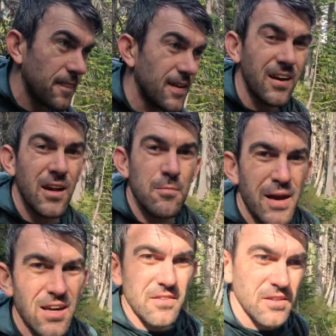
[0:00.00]
and I come
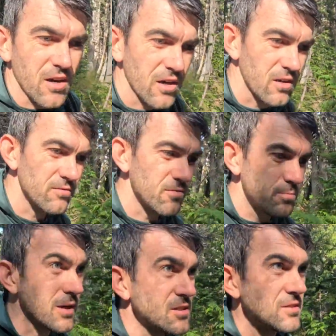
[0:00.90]
back in the dark and
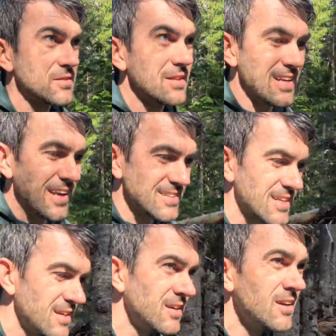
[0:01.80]
pitch the tent.
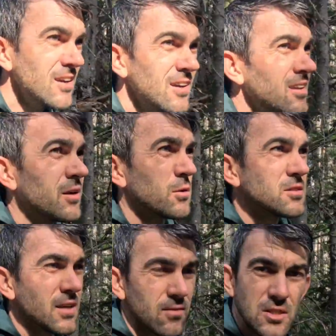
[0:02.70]
There were
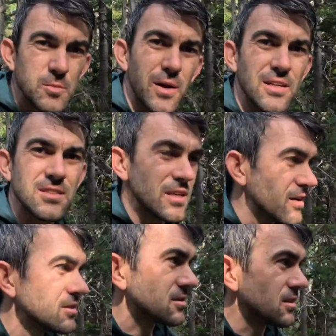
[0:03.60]
several spots
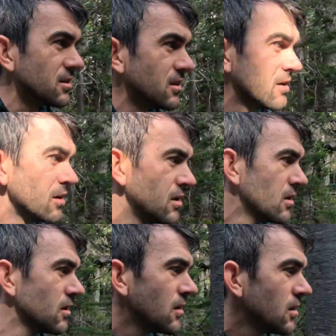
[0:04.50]
there, so
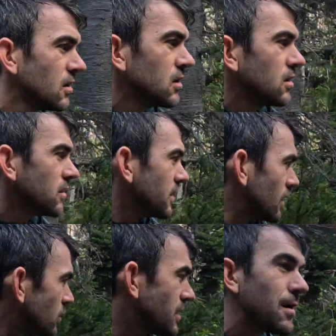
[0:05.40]

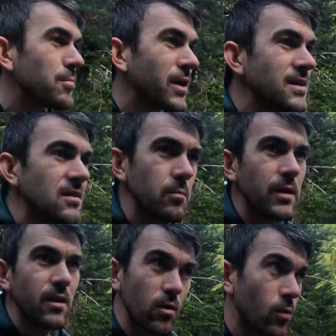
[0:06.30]
that would not be ideal,
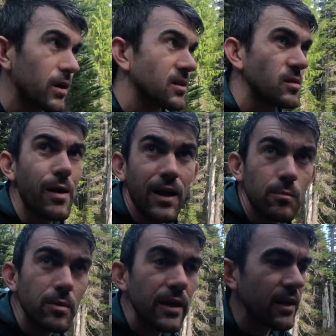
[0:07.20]
but it'll work as a
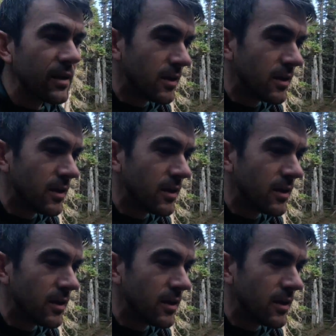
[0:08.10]
backup plan.